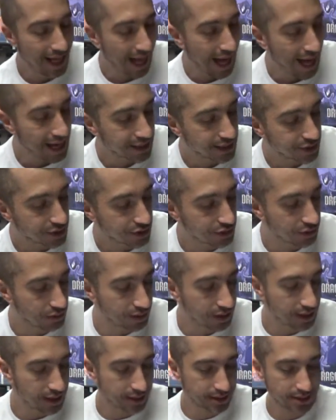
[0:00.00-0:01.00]
I just do
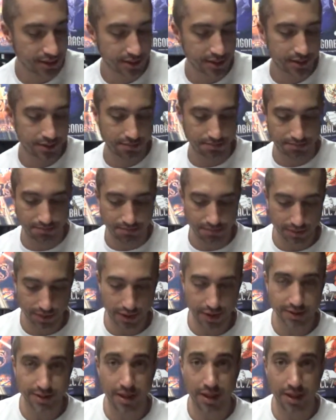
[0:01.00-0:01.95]
this because I